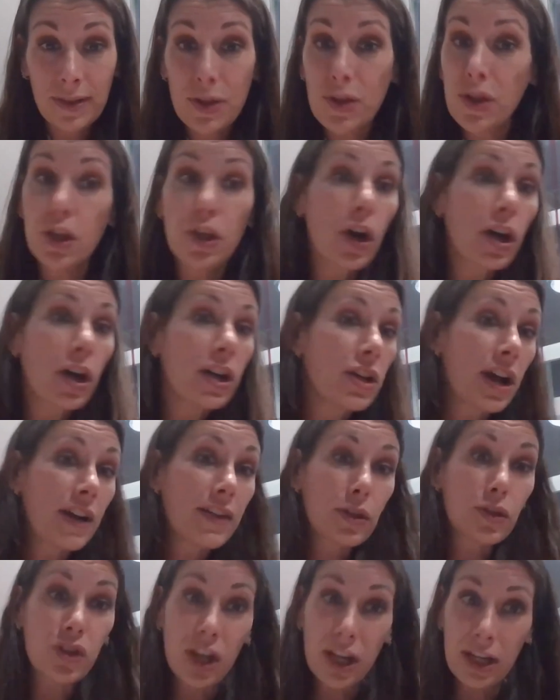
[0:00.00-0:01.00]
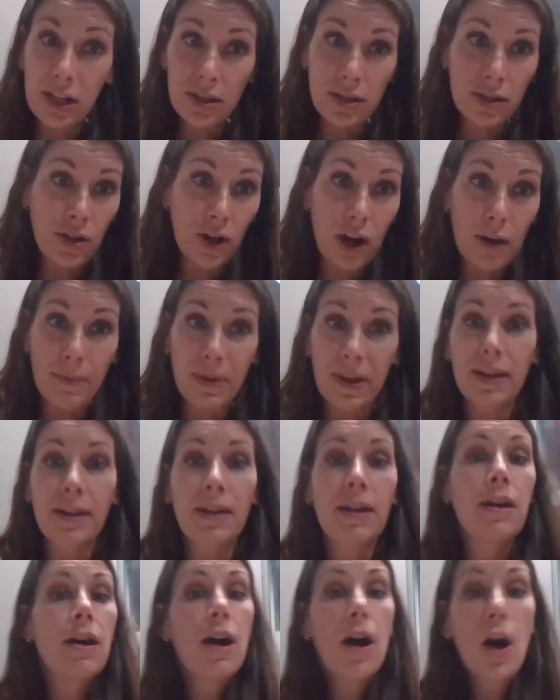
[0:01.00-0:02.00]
So you got to either change the topic,